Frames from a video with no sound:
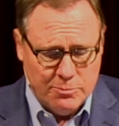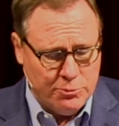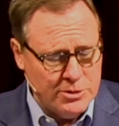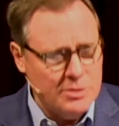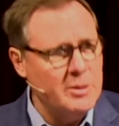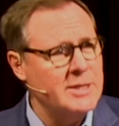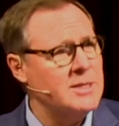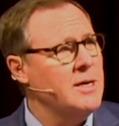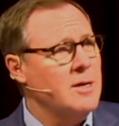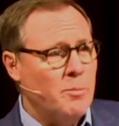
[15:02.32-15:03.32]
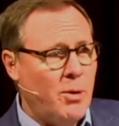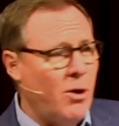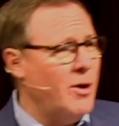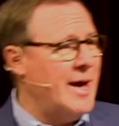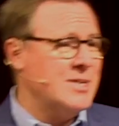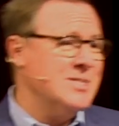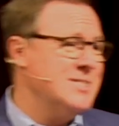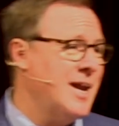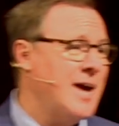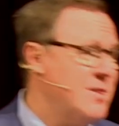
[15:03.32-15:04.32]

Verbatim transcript: imprisonment. Paul actually said, I